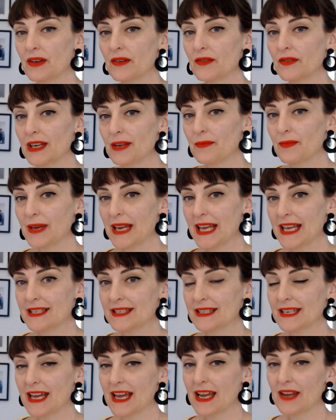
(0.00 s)
a really
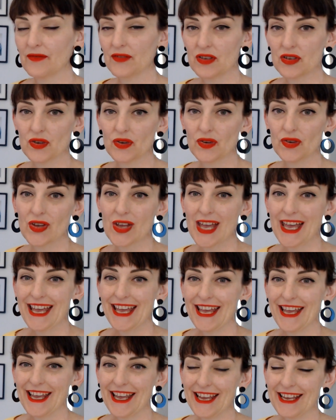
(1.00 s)
blessed day for you
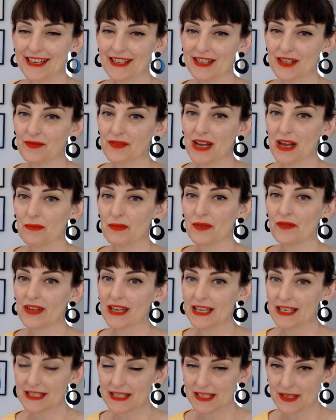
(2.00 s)
in the realm of
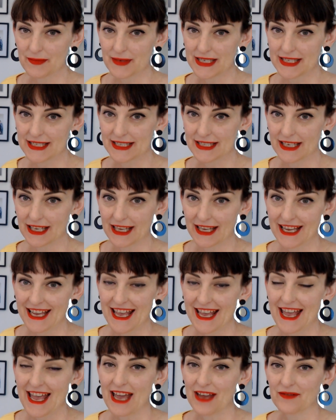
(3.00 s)
intimacy
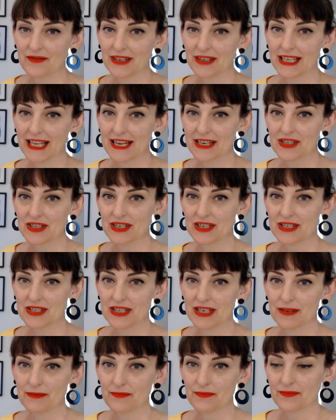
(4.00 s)
and
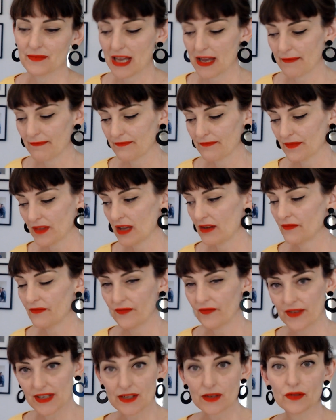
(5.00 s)
relationship,
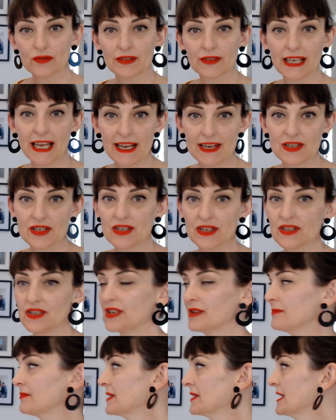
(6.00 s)
physical
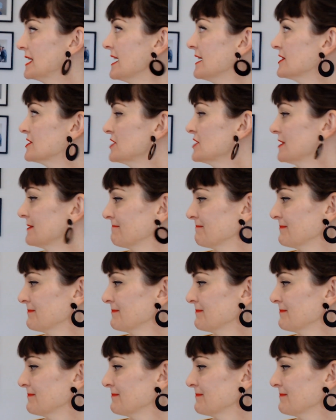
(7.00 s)
relationship connection.